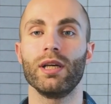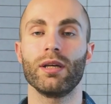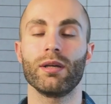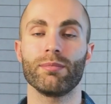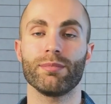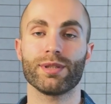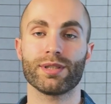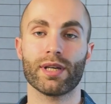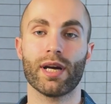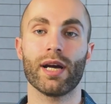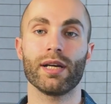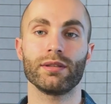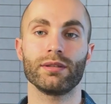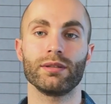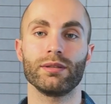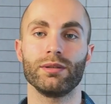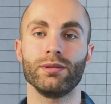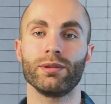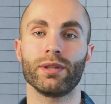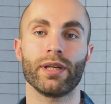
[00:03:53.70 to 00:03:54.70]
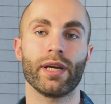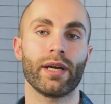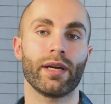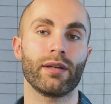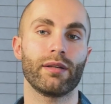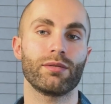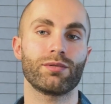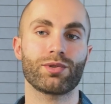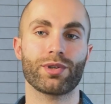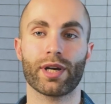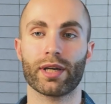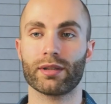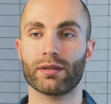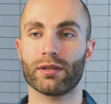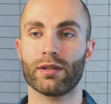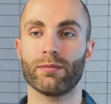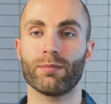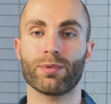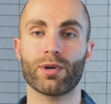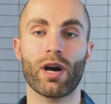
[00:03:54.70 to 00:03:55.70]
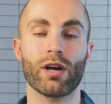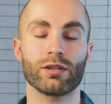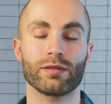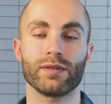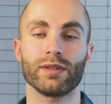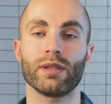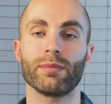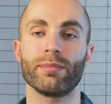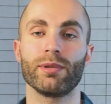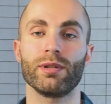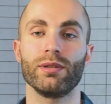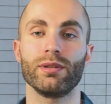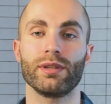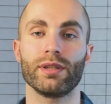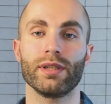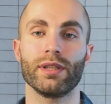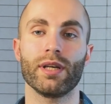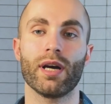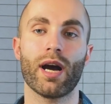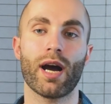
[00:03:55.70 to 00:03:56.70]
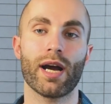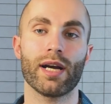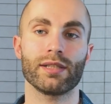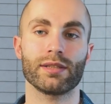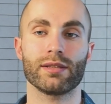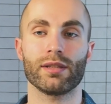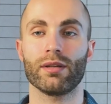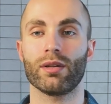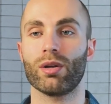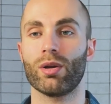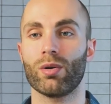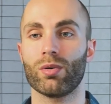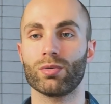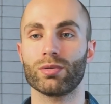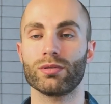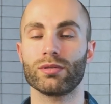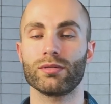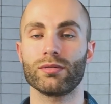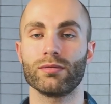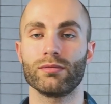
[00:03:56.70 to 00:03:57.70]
Besides, you can track the browse visibility highs and lows.